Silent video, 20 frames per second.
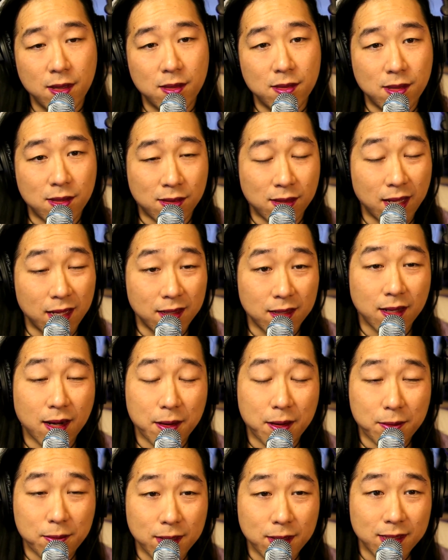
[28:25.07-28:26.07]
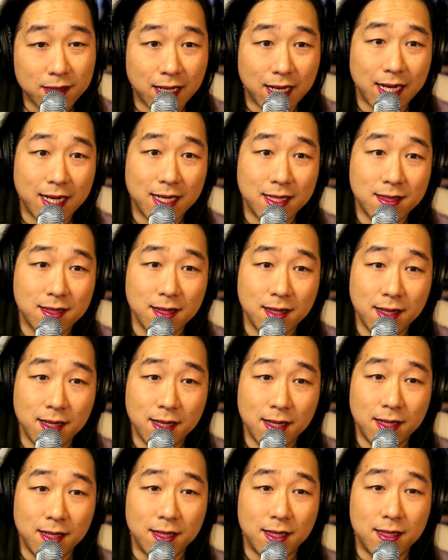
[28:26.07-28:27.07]
The thing that I realized
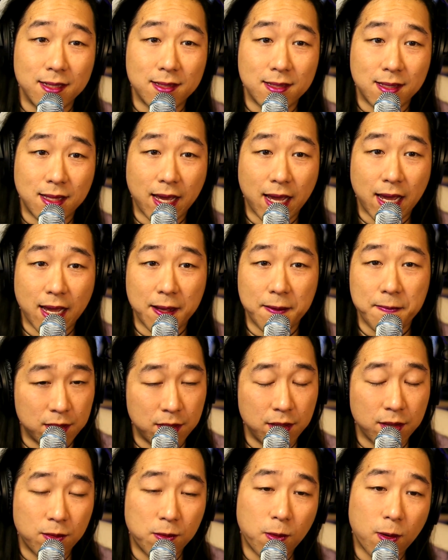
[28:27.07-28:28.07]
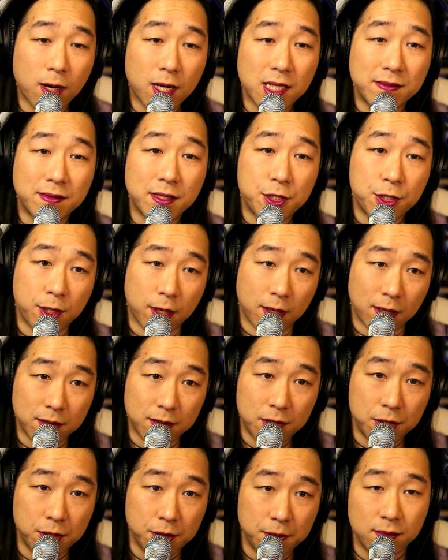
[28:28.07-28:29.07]
is that the work of a
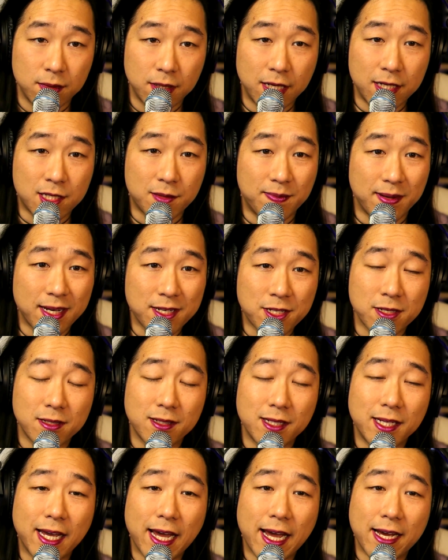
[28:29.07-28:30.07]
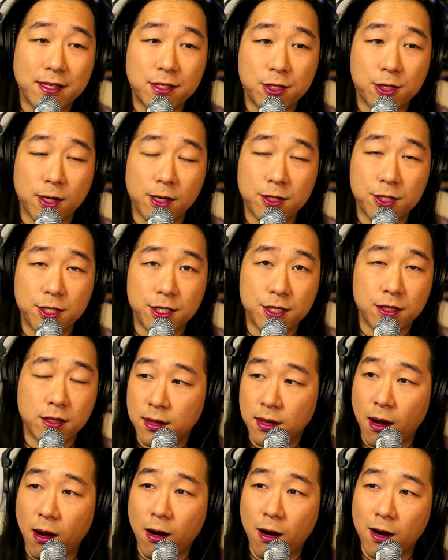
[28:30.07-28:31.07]
church, especially as churches
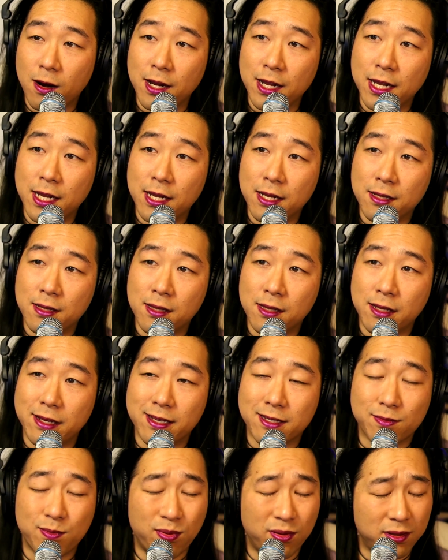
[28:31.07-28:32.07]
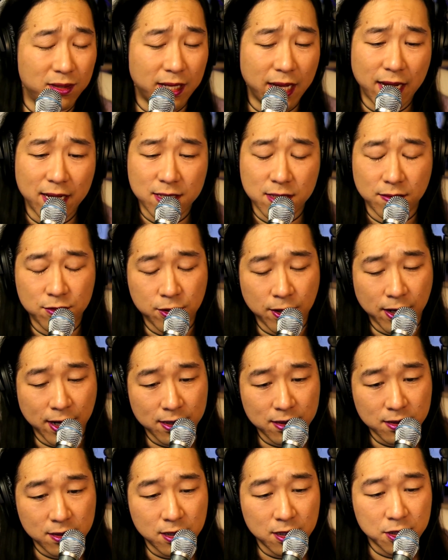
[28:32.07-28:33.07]
are in this place of
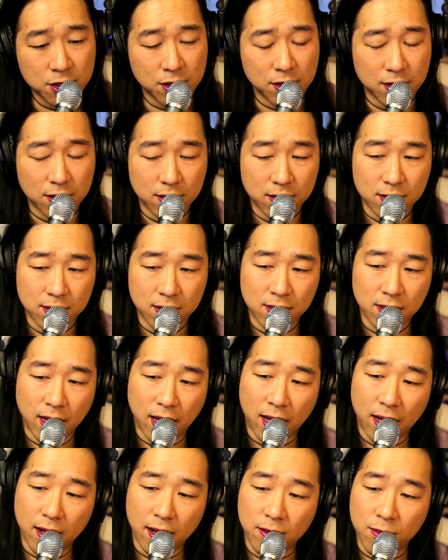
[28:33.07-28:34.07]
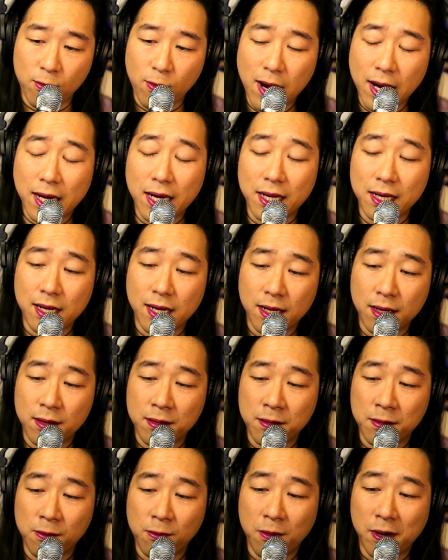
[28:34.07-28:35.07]
transition and reckoning
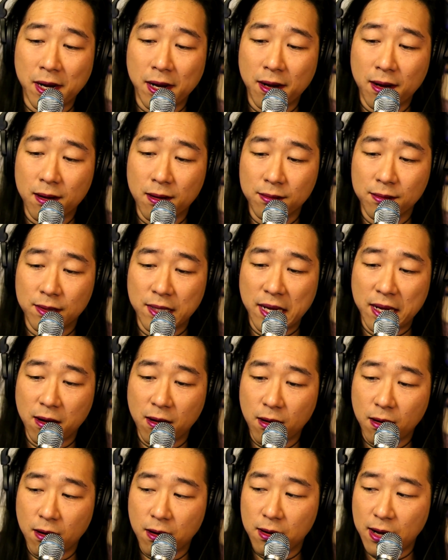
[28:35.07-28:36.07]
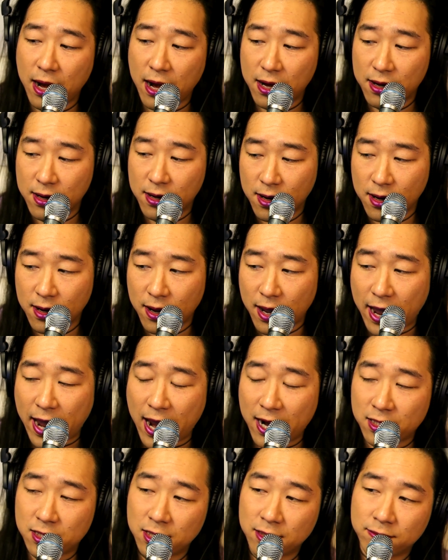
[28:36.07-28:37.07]
where they are
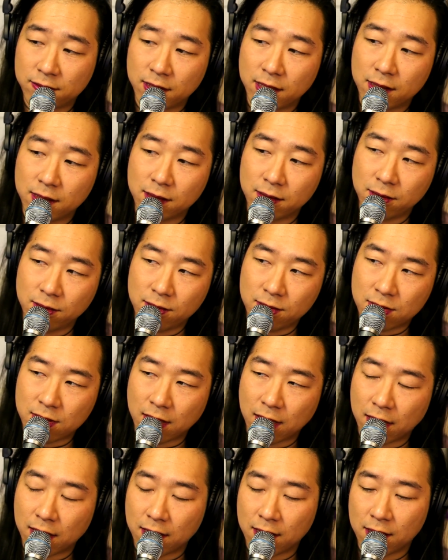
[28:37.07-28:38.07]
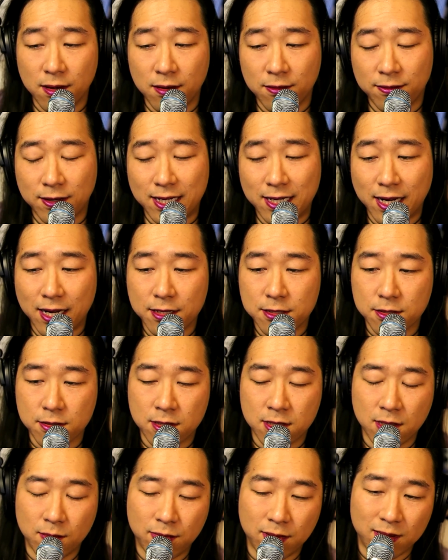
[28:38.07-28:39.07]
actively losing financial
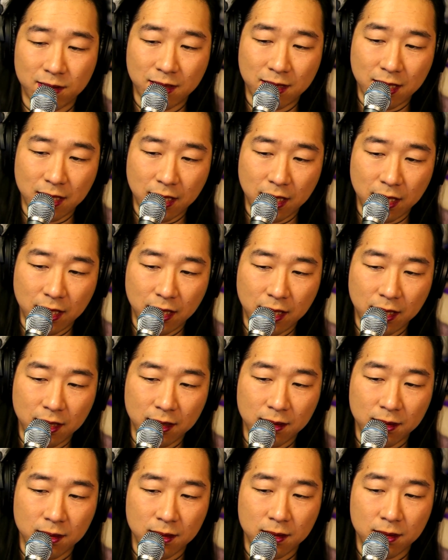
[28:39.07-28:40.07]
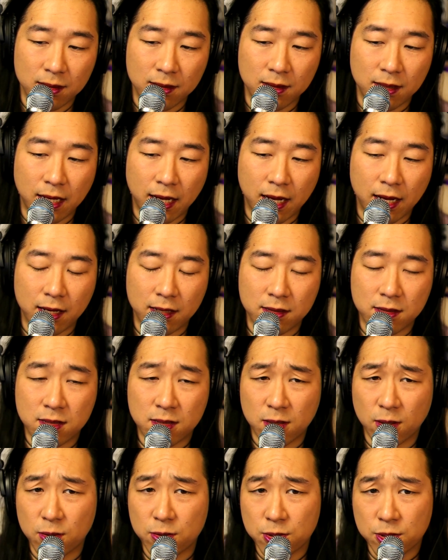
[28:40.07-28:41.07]
stability and
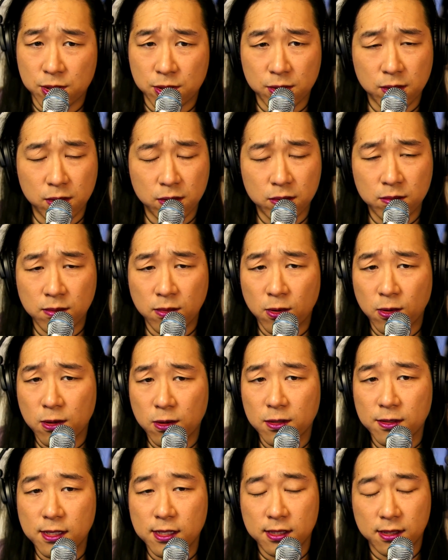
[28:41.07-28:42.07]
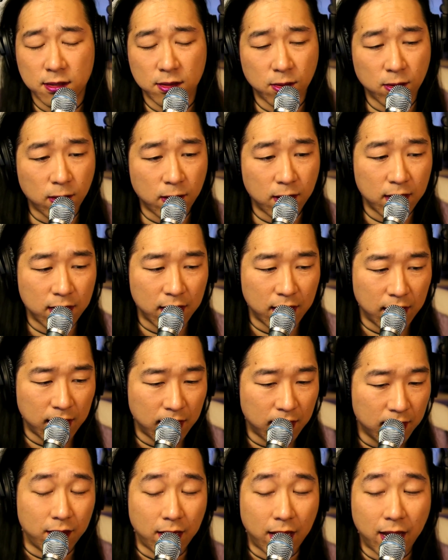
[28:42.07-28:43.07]
social moral
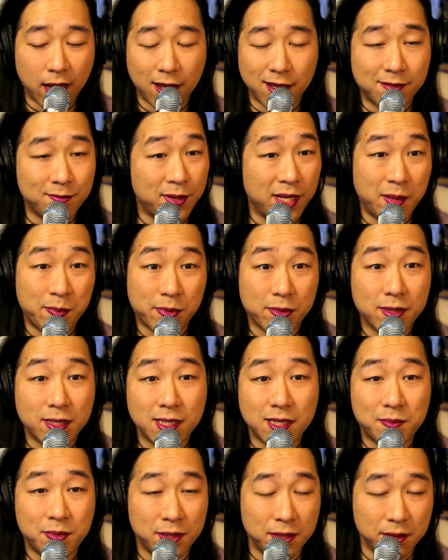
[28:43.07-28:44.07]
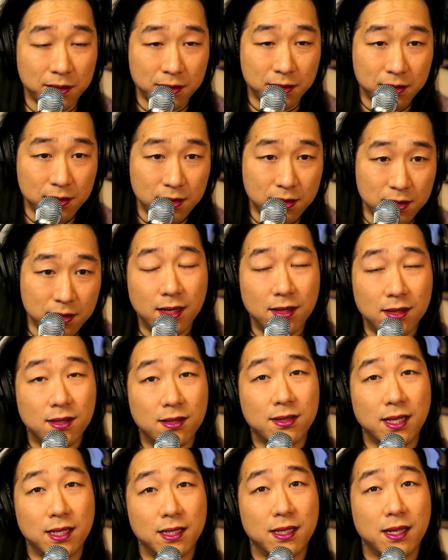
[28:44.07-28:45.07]
authority and people in the pews, the
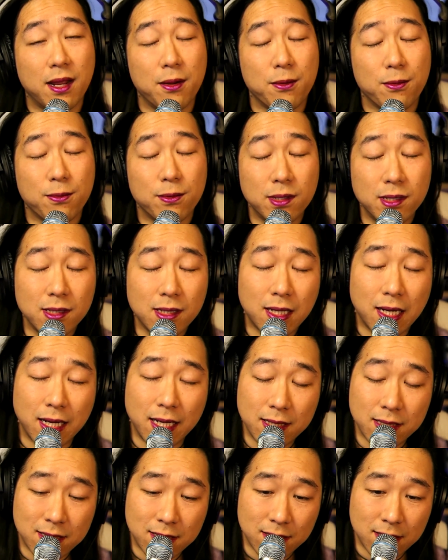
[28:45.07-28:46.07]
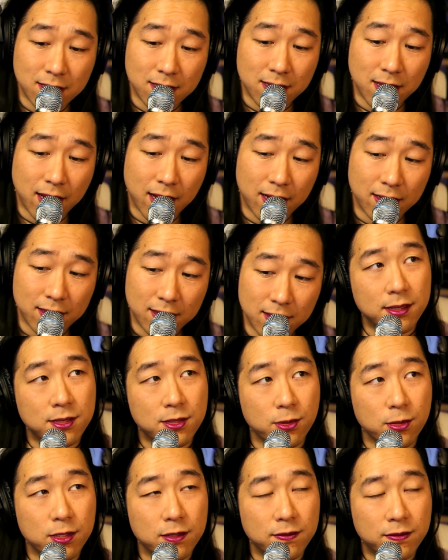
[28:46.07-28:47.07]
thing that I realized is that
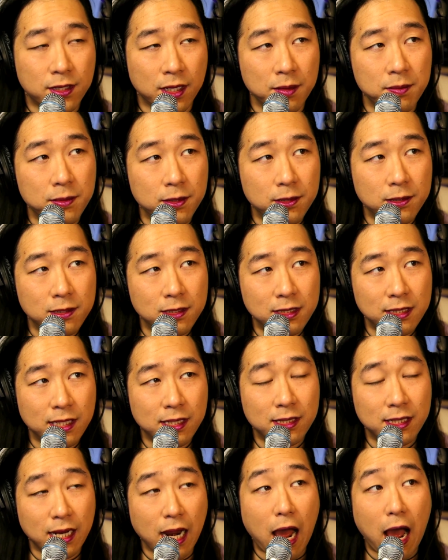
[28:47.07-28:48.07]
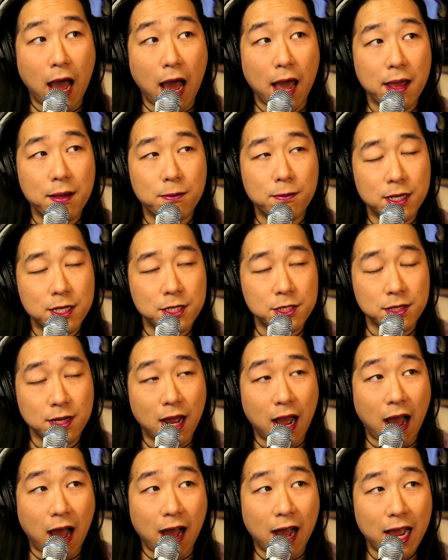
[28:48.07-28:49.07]
sort of community that I wished
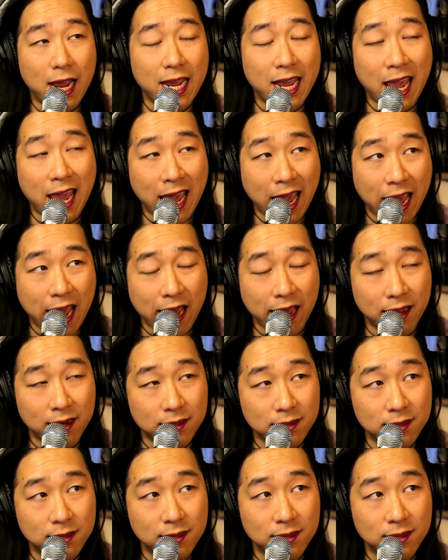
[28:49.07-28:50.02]
I had,